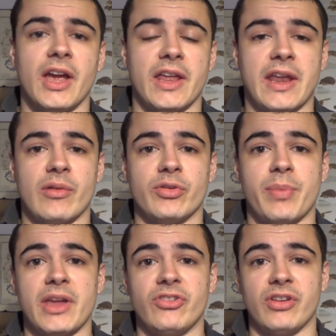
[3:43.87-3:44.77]
and that would
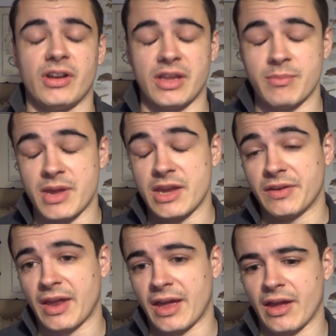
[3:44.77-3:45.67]
basically
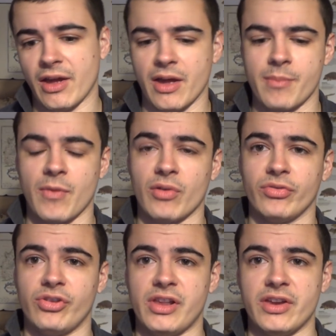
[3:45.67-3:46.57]
mean that
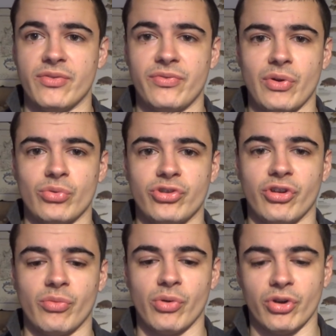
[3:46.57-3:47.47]
obviously the
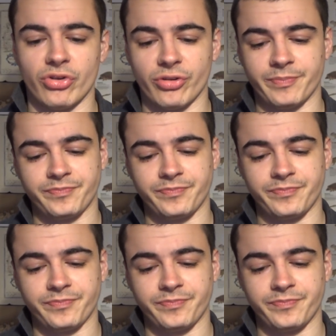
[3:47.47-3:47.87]
filter would